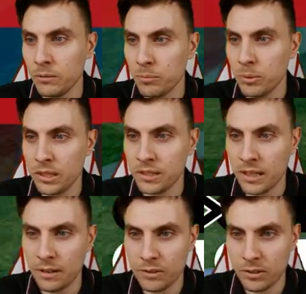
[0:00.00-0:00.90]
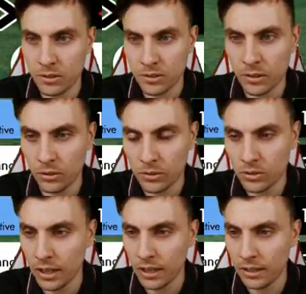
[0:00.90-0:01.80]
we're pretty safe to just launch
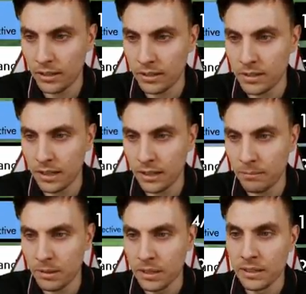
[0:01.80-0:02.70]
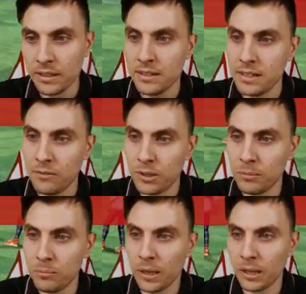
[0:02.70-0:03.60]
that and um, see if we can pick